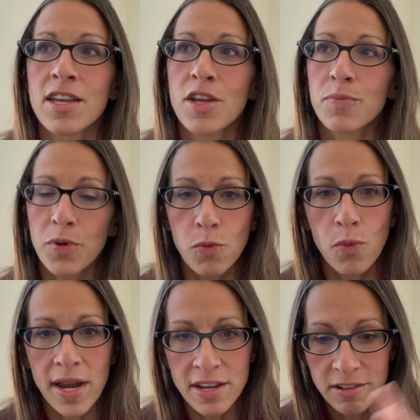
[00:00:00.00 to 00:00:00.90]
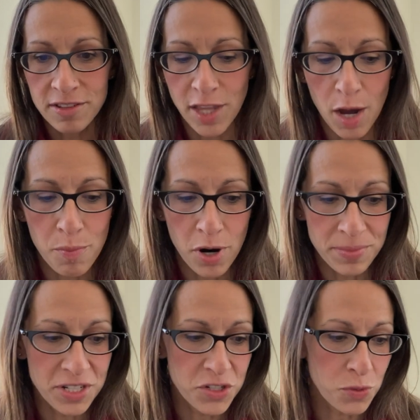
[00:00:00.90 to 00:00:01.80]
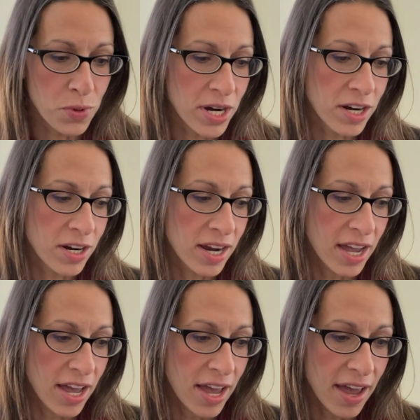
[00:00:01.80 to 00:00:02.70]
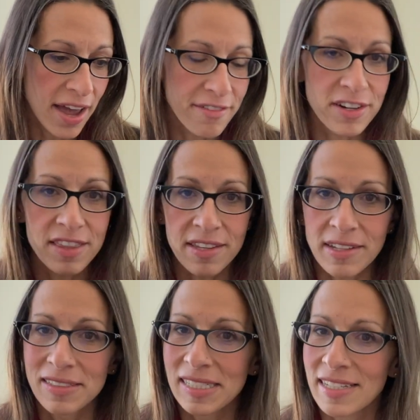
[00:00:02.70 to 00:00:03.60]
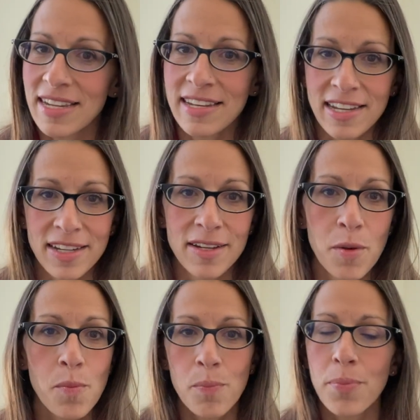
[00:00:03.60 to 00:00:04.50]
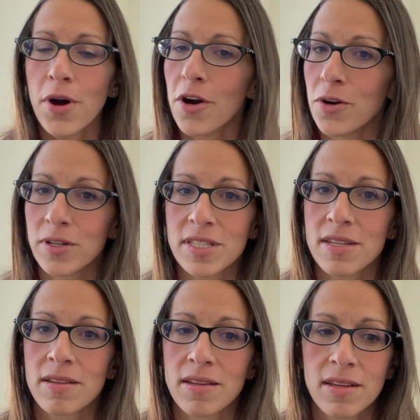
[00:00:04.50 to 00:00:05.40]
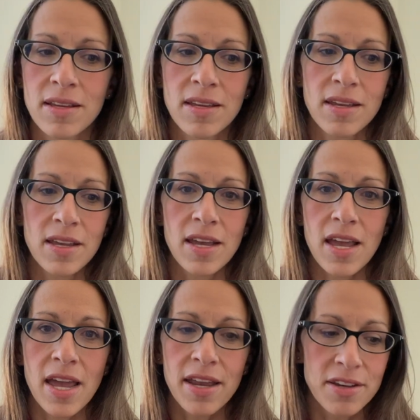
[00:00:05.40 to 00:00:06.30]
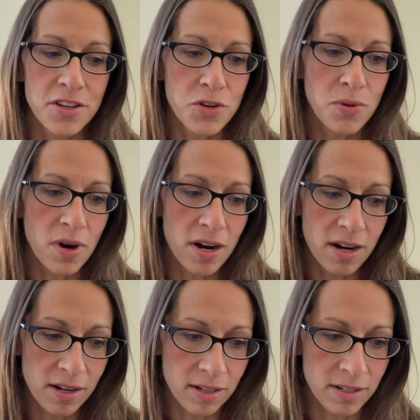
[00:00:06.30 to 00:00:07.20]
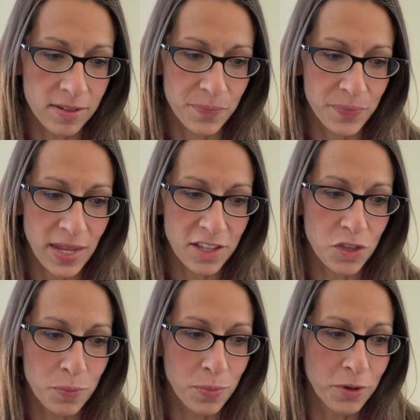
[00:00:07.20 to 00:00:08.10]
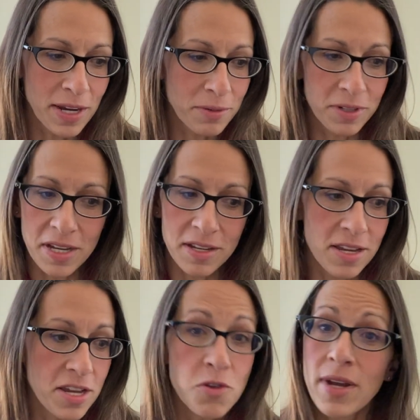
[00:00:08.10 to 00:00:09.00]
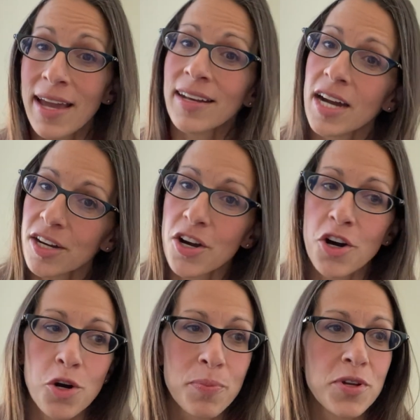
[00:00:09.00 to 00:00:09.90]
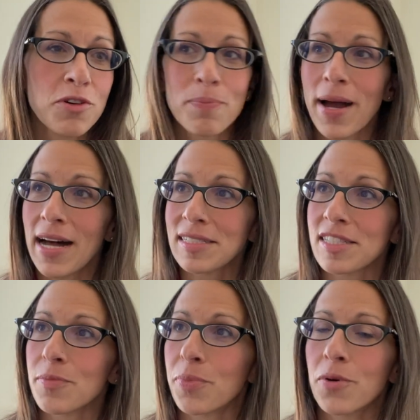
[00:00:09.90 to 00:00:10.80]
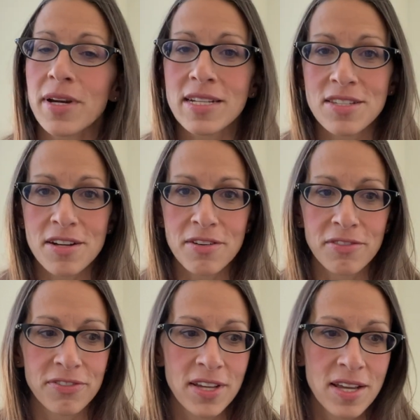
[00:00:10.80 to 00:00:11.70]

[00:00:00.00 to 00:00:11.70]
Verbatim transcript: But when you're in that moment where everything is getting poked and you are at the point where you cannot cope, you are past the point of